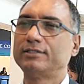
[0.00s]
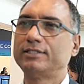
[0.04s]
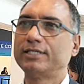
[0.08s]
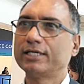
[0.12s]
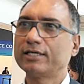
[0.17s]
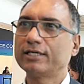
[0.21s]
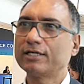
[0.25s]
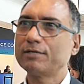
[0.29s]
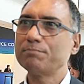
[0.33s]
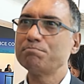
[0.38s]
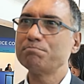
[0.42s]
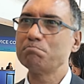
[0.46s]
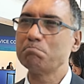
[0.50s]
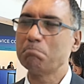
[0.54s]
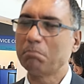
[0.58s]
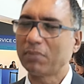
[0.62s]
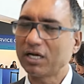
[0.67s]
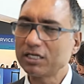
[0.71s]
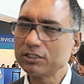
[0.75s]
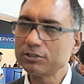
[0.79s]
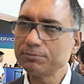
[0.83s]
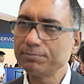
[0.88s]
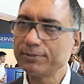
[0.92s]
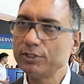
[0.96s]
There are
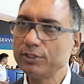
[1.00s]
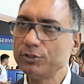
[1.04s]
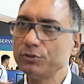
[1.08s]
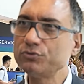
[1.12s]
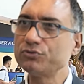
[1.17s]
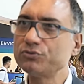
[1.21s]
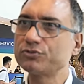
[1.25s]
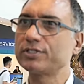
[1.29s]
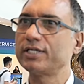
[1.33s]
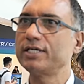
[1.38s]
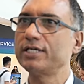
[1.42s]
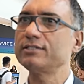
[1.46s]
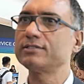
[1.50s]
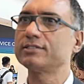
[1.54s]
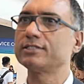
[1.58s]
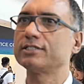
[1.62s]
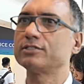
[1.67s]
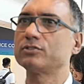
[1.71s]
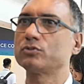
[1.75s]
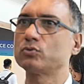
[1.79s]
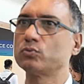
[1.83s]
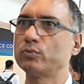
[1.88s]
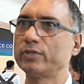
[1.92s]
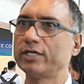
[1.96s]
multiple use
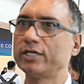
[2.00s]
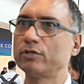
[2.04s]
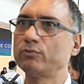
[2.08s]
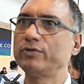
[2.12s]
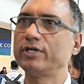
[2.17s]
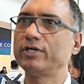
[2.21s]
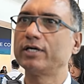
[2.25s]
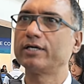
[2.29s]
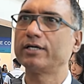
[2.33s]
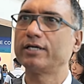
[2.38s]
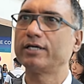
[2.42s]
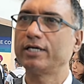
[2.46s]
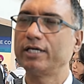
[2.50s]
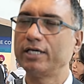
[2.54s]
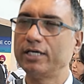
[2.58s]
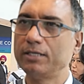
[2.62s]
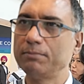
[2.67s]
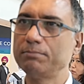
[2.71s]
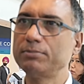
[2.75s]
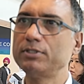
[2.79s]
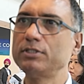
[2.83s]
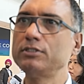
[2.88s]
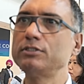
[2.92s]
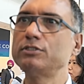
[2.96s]
cases where we are
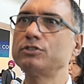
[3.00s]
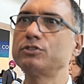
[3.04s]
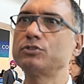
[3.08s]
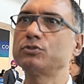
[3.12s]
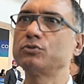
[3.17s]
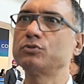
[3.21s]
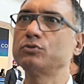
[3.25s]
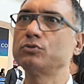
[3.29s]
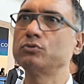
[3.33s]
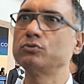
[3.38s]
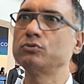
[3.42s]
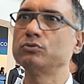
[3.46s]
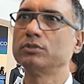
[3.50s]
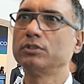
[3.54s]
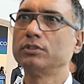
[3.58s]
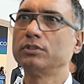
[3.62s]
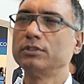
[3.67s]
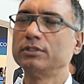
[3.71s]
able to